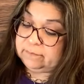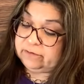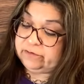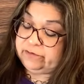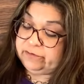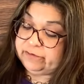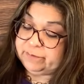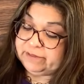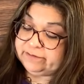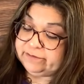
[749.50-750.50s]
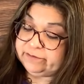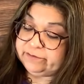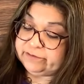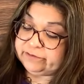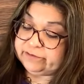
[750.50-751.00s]
Just using my
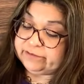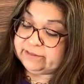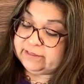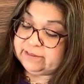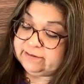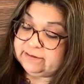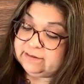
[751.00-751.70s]
scissors, I'll just cut